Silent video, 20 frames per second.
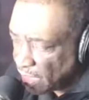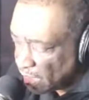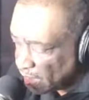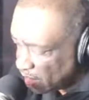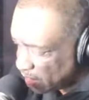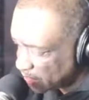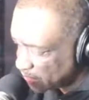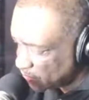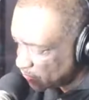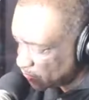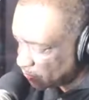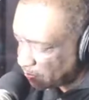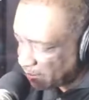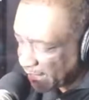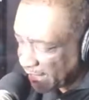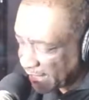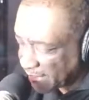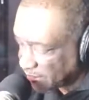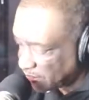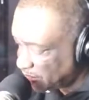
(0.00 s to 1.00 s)
Let's go
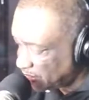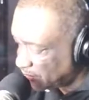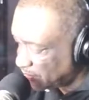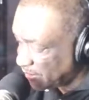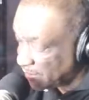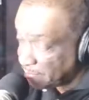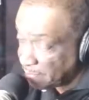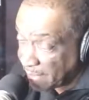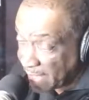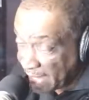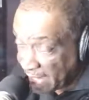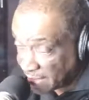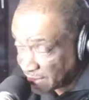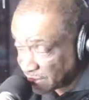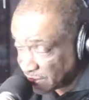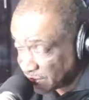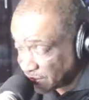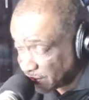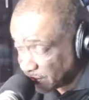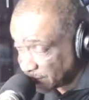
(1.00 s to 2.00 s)
back to
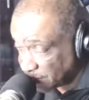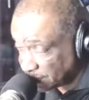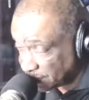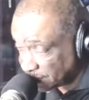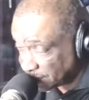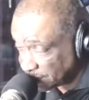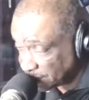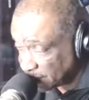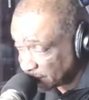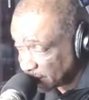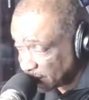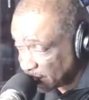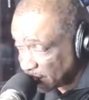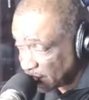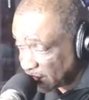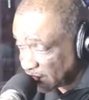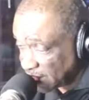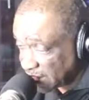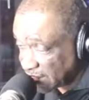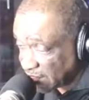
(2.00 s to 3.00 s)
Ambassador
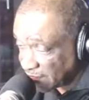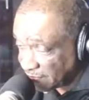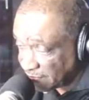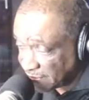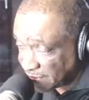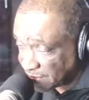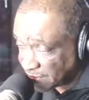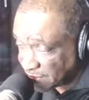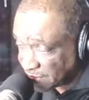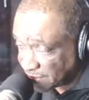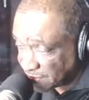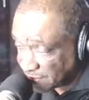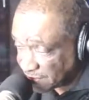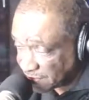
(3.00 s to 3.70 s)
Yanovich.